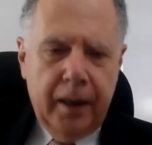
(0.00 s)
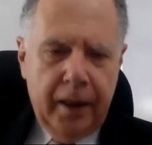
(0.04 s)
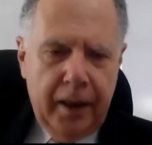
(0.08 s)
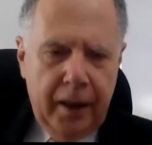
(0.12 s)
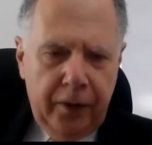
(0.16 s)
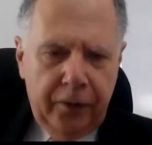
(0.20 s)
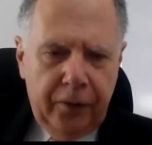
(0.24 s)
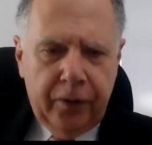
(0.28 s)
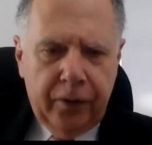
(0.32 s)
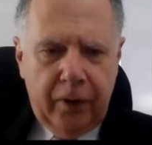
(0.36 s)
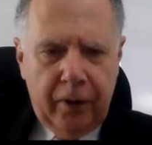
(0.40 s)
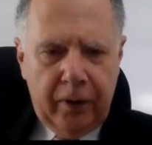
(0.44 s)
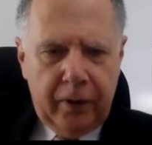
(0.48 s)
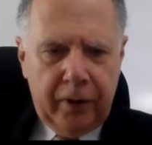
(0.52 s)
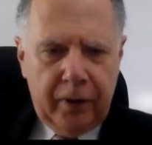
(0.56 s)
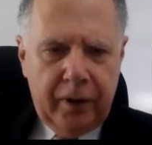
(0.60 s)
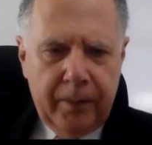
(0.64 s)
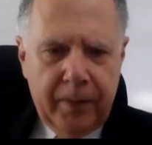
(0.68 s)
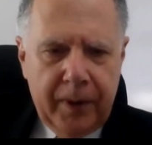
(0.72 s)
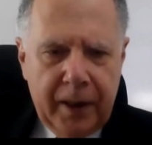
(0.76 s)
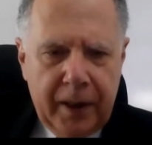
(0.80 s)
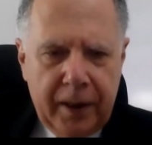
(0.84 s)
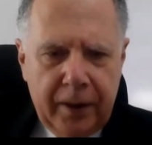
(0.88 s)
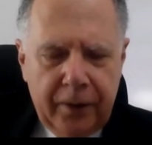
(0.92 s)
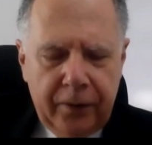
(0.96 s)
His
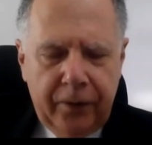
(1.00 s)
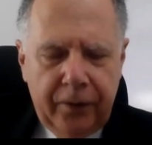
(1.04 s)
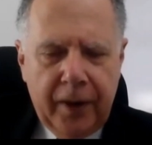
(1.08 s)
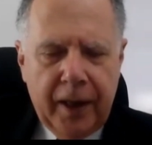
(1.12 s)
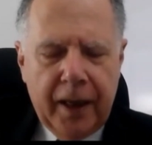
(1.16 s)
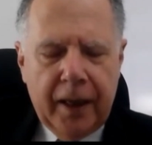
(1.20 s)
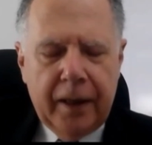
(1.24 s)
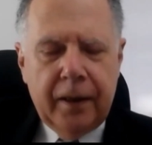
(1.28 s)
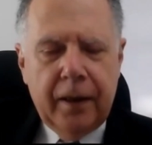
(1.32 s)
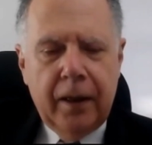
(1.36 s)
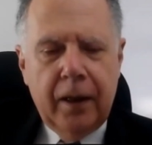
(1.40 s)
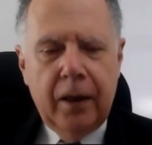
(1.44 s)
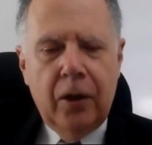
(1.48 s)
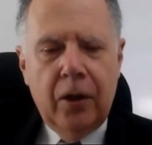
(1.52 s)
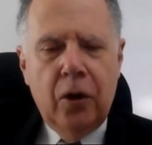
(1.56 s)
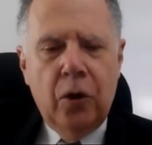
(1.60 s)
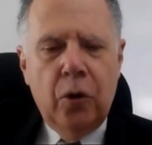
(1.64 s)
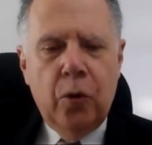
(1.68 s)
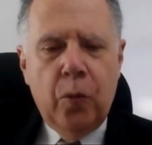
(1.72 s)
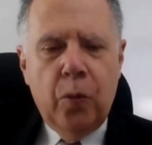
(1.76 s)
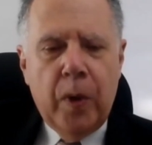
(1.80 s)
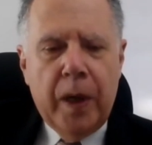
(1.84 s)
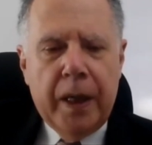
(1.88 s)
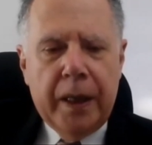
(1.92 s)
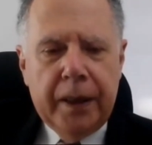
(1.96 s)
argument is that
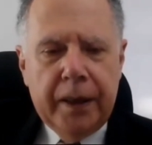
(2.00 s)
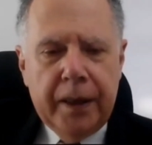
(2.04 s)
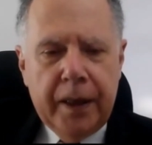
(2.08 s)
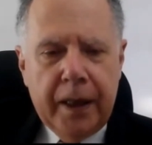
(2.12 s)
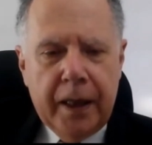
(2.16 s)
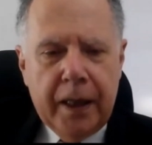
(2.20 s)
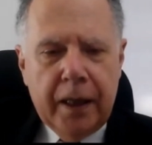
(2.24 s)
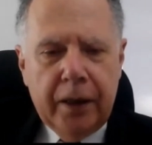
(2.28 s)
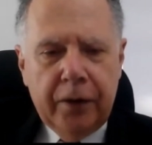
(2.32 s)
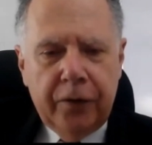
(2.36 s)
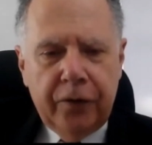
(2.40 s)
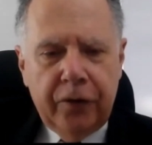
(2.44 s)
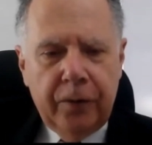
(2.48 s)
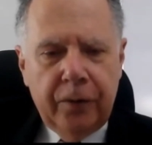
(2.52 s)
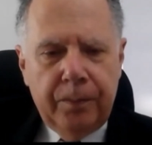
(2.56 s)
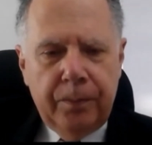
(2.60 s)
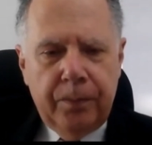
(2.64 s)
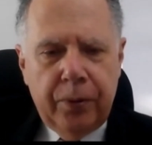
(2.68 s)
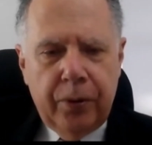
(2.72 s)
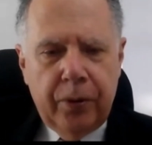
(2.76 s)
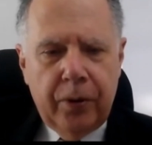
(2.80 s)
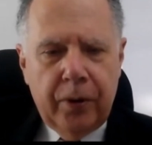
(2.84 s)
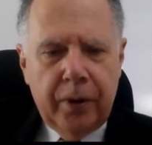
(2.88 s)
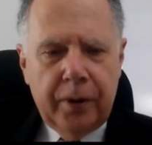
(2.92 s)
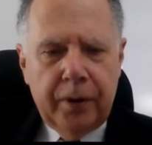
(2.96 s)
we need to
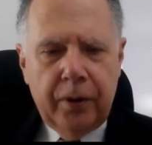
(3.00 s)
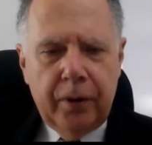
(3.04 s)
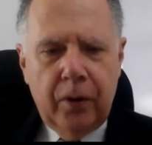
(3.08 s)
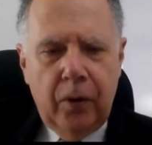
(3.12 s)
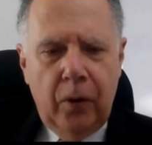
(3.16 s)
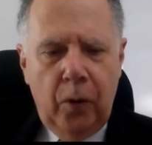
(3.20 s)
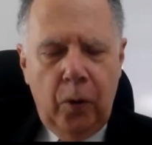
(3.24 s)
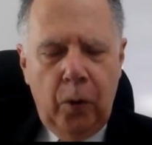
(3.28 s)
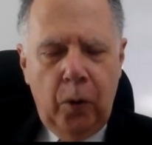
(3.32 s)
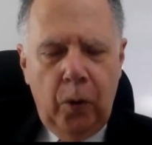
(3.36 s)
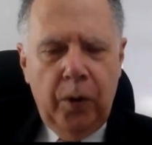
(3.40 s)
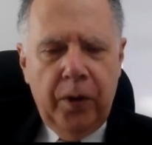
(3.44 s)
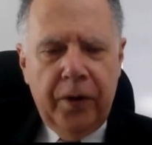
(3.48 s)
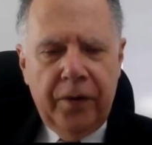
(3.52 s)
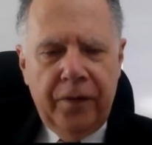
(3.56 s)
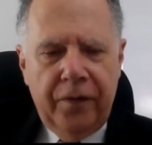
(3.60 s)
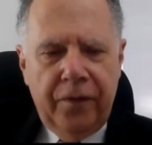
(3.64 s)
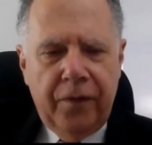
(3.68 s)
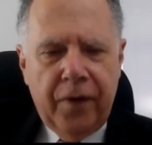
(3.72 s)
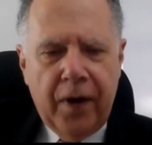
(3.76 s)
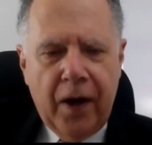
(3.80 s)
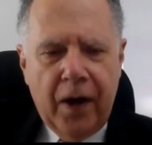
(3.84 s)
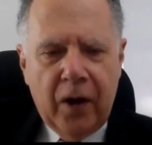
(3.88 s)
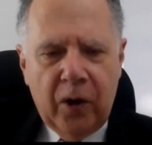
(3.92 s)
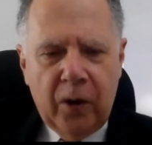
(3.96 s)
put all the
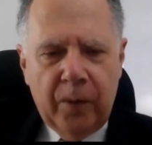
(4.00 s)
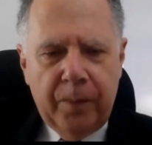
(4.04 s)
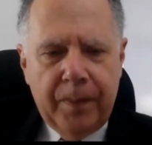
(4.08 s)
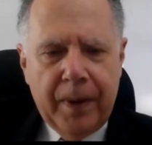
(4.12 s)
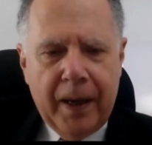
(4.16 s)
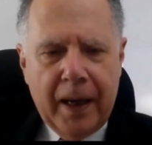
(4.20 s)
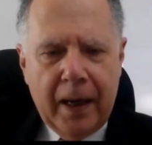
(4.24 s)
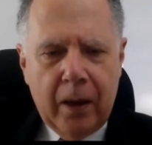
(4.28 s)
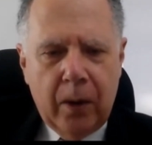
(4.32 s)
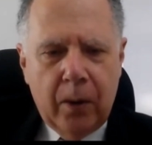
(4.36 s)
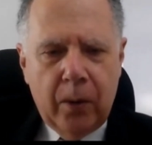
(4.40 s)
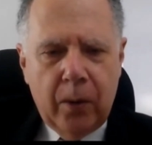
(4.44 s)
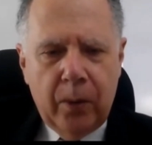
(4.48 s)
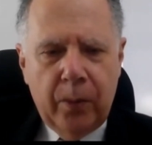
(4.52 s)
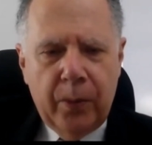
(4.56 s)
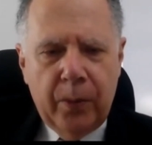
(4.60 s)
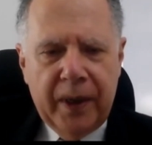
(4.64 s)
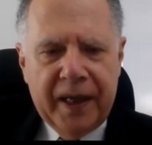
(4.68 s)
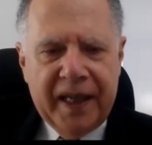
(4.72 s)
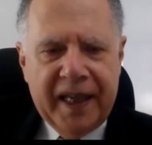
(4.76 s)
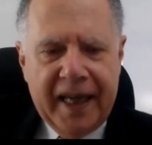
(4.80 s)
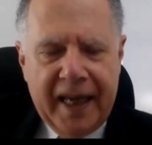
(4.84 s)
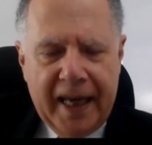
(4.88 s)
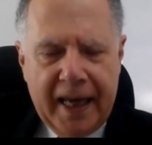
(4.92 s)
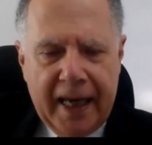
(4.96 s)
firepower
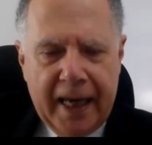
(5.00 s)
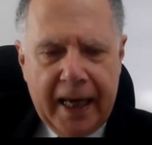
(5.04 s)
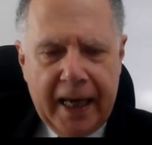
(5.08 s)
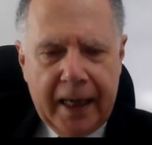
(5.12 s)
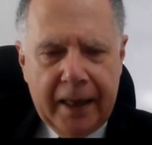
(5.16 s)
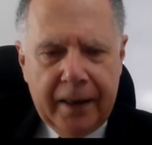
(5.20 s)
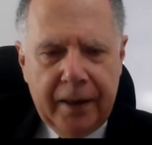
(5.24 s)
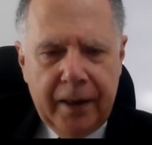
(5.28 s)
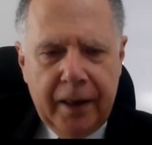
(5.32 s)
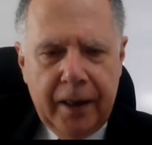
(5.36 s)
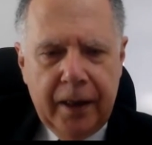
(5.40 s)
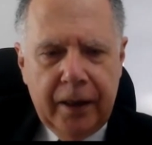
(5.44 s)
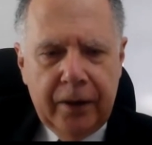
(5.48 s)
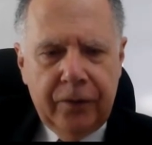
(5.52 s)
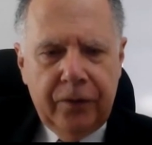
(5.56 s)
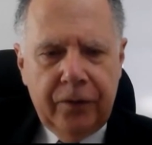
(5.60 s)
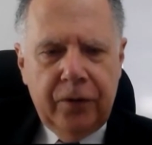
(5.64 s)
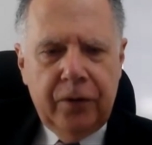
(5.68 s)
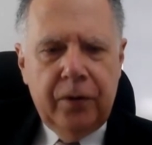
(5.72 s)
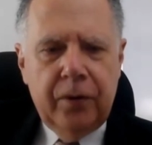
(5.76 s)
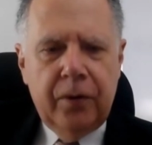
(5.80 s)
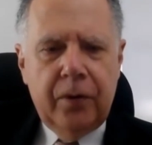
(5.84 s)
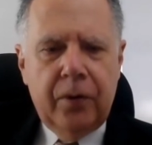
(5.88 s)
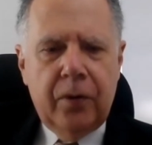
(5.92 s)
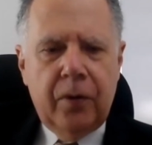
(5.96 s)
we can
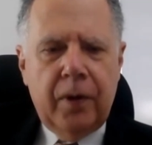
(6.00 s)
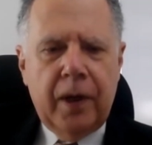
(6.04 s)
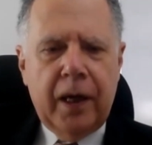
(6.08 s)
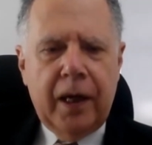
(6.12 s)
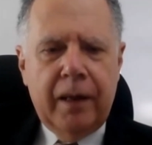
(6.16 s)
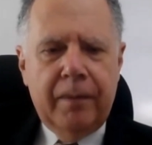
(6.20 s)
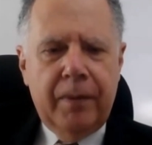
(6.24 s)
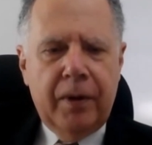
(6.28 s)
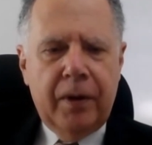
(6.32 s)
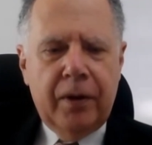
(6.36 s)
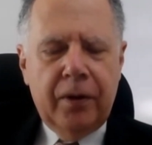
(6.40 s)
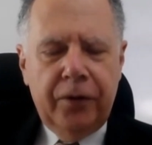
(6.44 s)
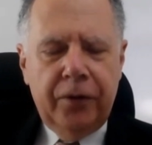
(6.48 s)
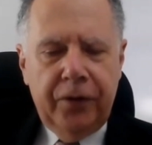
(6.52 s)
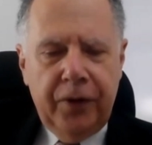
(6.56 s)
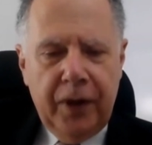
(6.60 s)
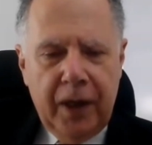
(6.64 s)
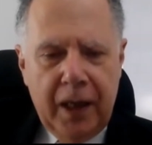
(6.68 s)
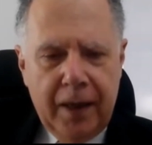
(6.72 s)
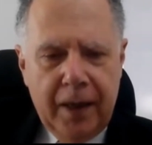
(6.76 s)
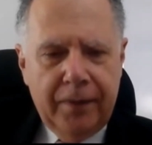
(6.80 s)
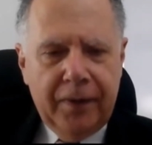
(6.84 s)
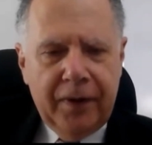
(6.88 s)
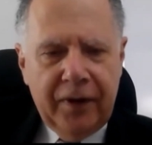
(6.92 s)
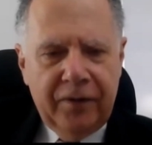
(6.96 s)
into Ukraine, because
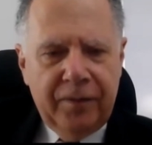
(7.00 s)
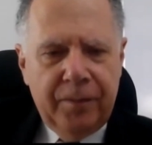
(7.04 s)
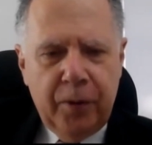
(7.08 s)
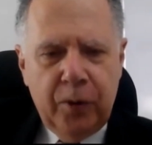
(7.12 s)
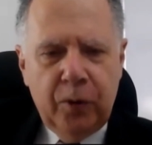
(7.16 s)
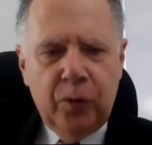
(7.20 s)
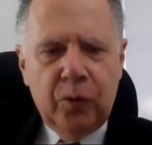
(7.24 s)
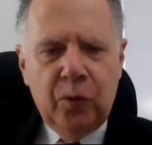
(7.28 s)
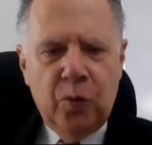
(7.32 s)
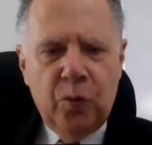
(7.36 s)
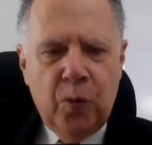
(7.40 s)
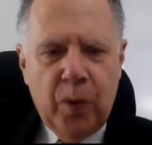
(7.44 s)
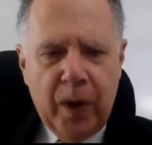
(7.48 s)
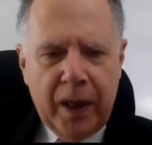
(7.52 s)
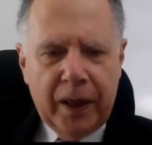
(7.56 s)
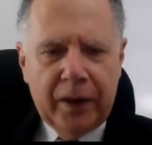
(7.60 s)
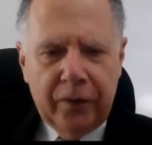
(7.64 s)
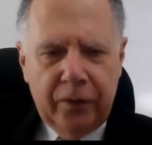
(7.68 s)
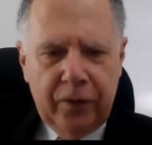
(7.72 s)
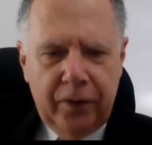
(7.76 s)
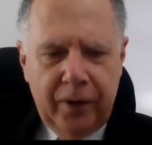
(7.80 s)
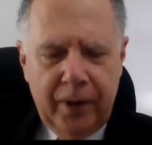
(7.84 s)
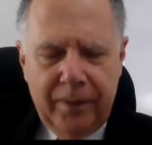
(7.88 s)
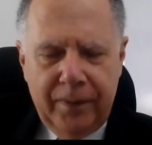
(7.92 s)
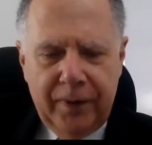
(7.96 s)
even if Putin
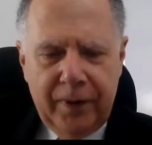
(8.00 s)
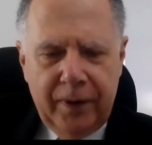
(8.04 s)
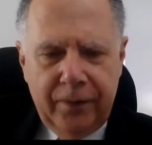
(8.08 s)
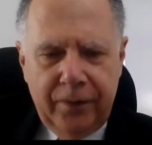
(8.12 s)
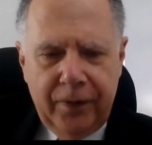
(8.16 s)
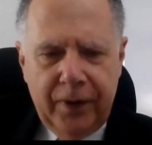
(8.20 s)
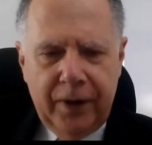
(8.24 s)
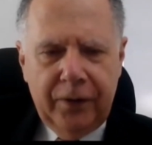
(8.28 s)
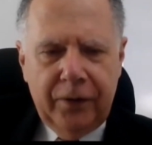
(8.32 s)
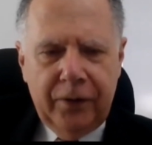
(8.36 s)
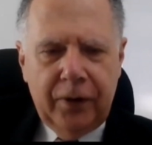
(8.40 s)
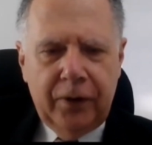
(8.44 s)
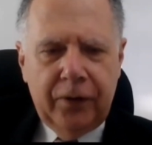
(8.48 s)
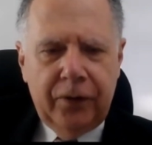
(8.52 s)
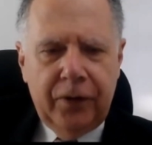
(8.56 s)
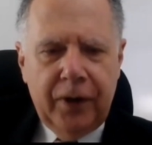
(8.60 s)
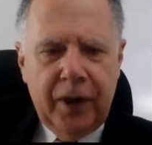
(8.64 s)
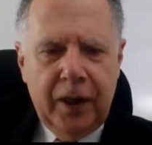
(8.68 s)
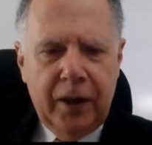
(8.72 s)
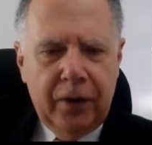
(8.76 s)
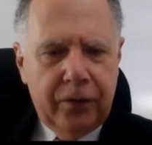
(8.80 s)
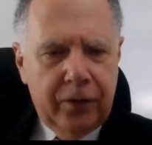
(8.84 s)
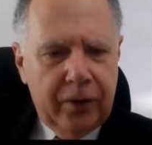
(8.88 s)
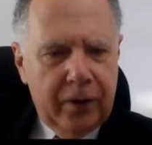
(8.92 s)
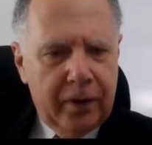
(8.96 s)
wins, even if he
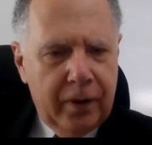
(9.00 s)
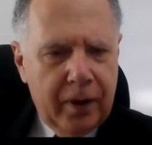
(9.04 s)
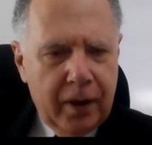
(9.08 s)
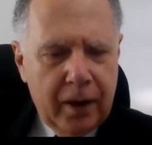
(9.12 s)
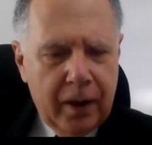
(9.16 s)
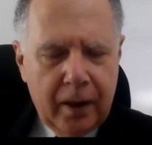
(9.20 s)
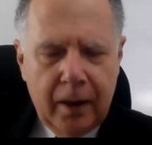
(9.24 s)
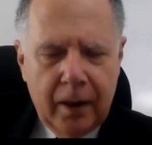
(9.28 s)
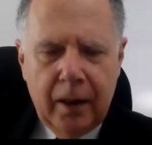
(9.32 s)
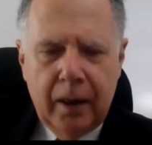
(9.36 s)
succeeds in